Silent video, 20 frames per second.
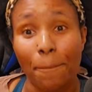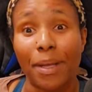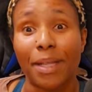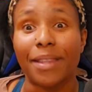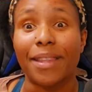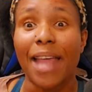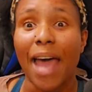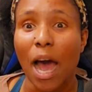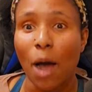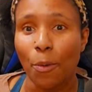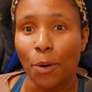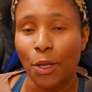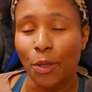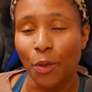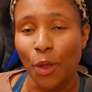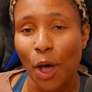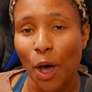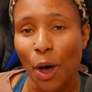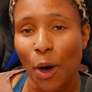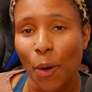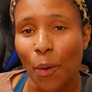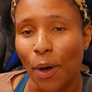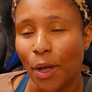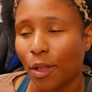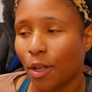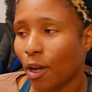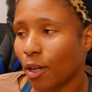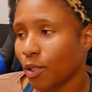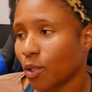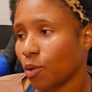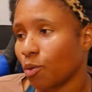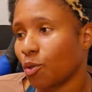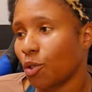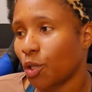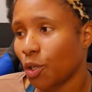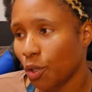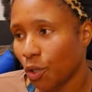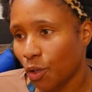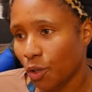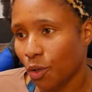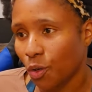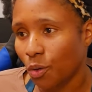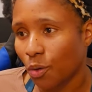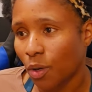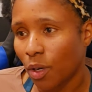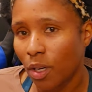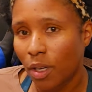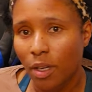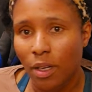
But now we know. And also, too,